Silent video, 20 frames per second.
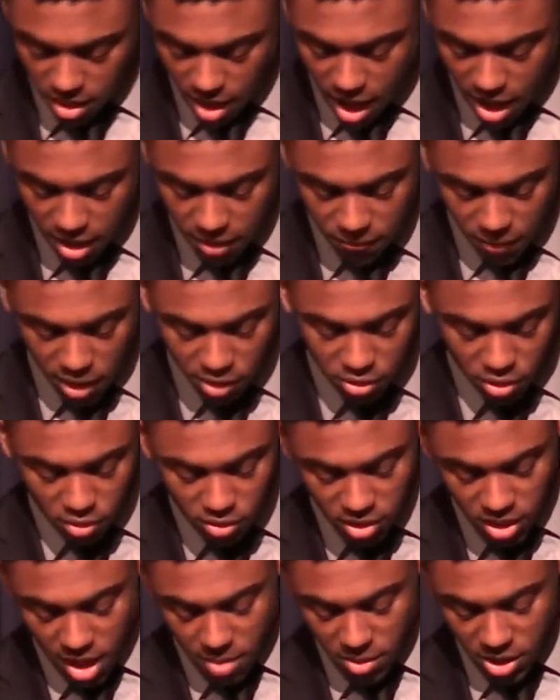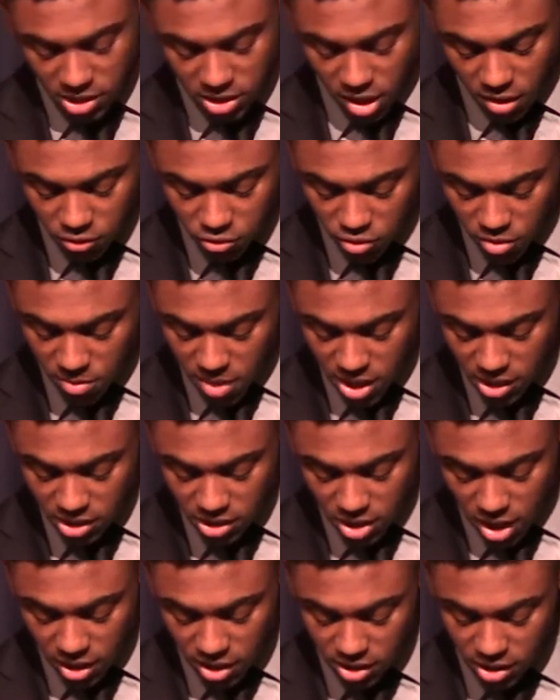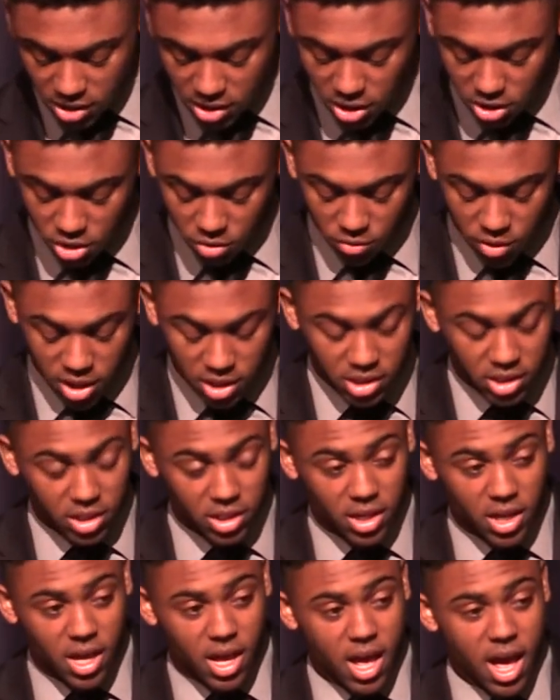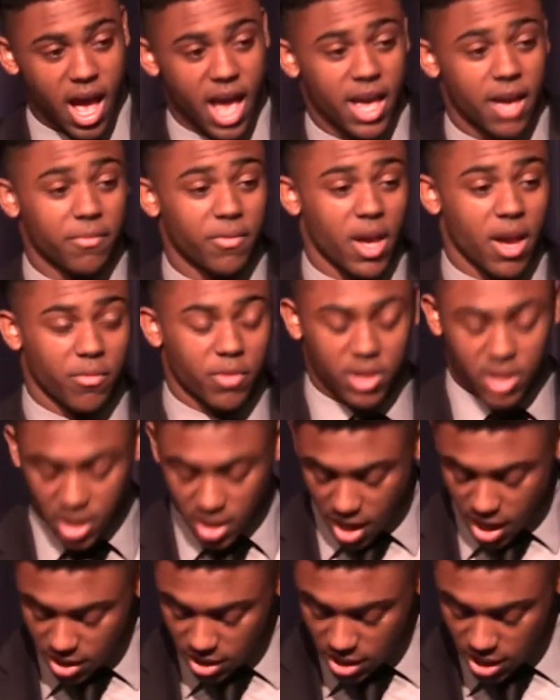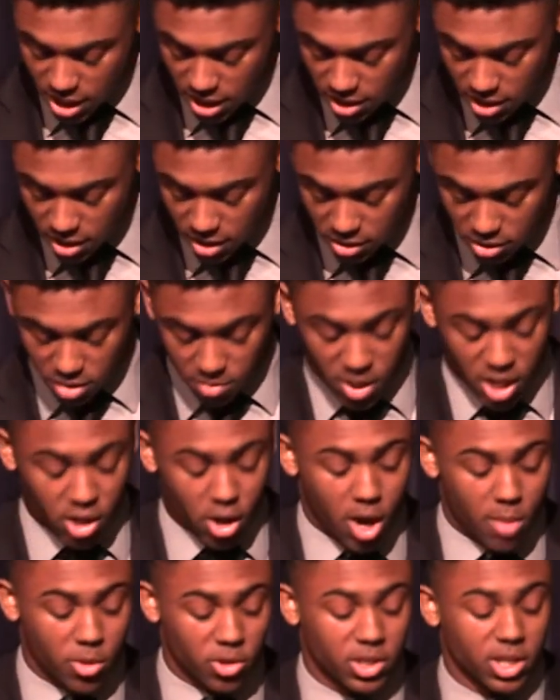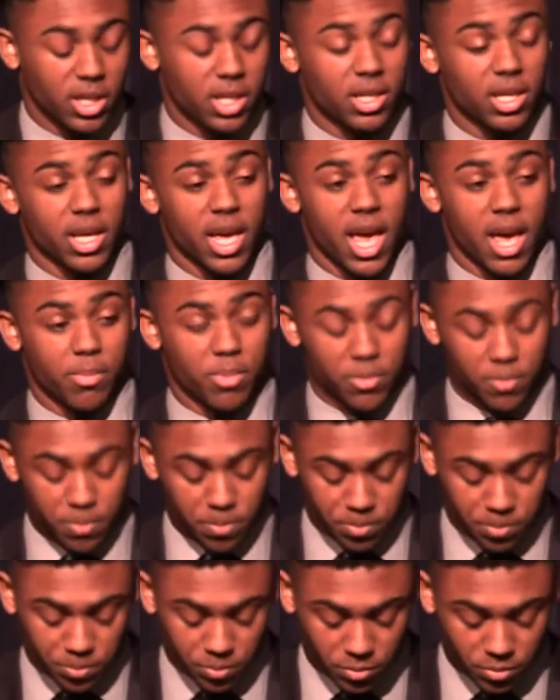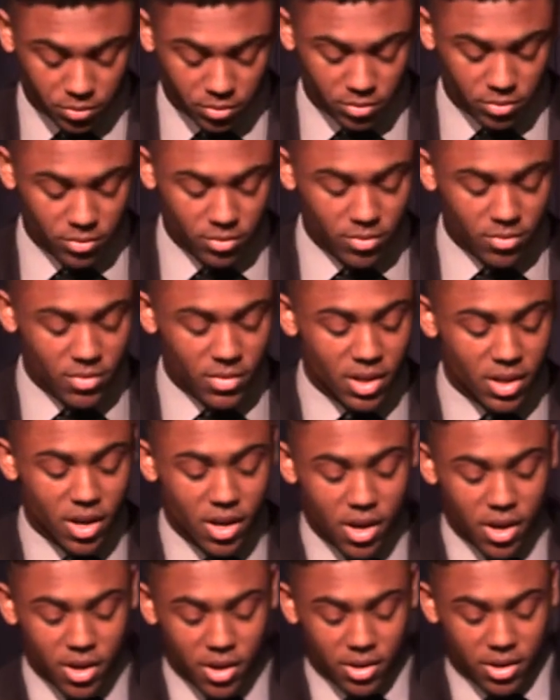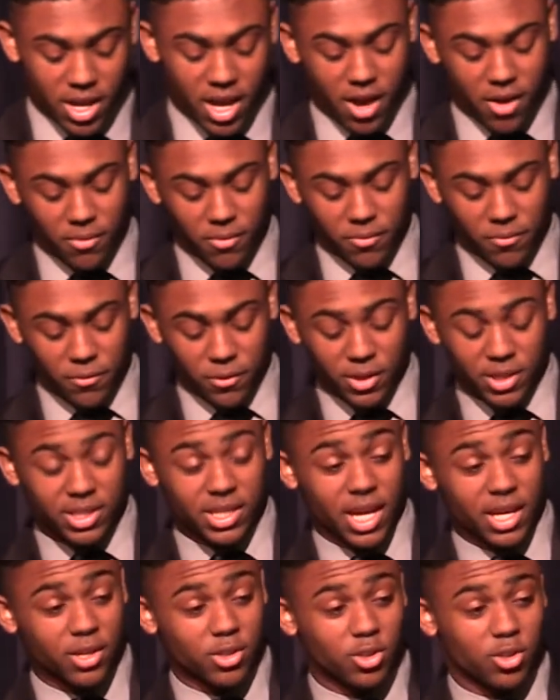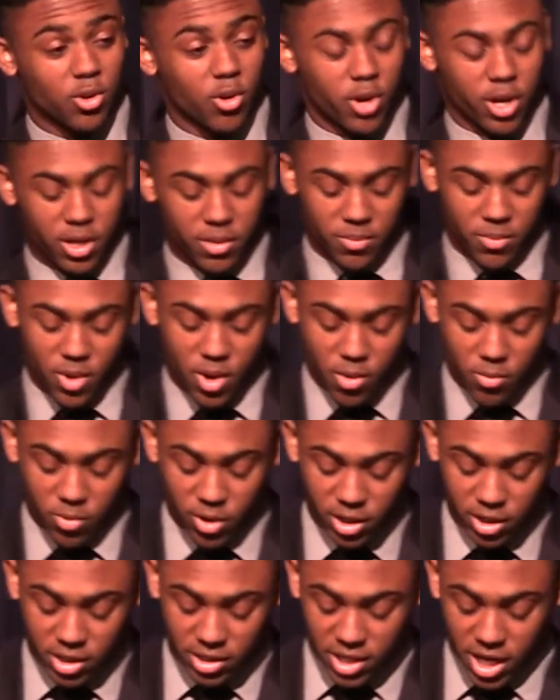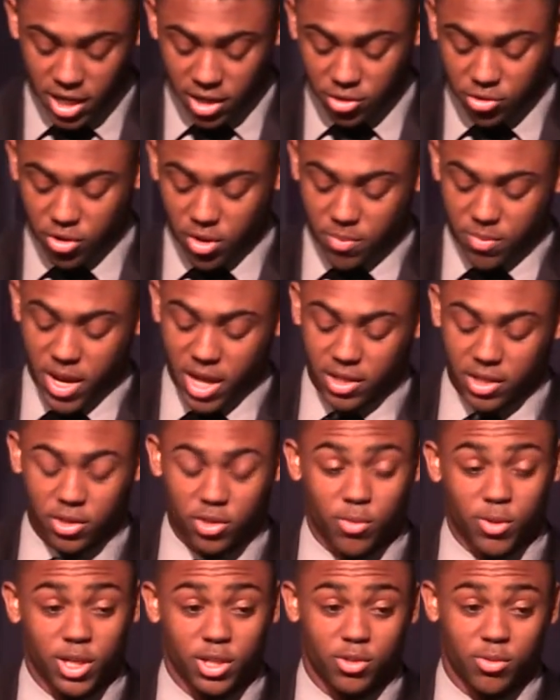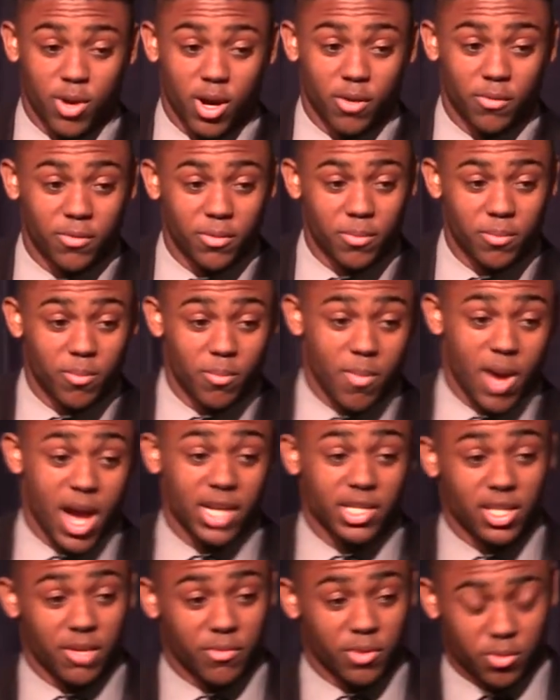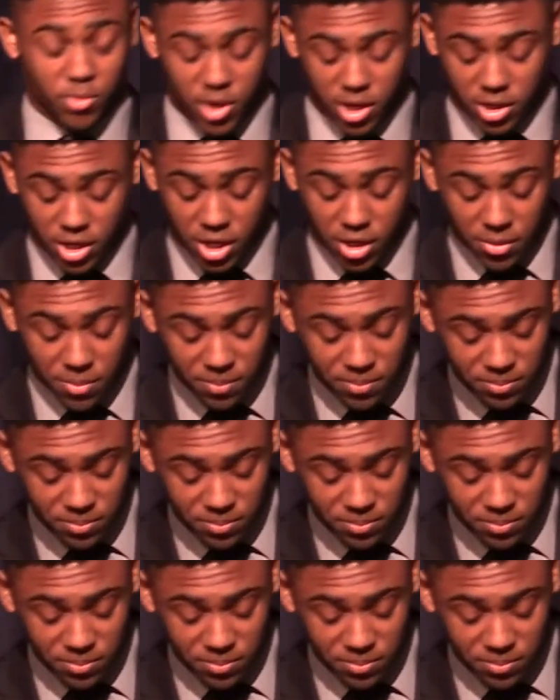If I don't allow myself to remain stuck in a situation, I have everything I need to make almost anything happen. Now, for the second story, we're going to take a trip back to 2012, my 7th grade year.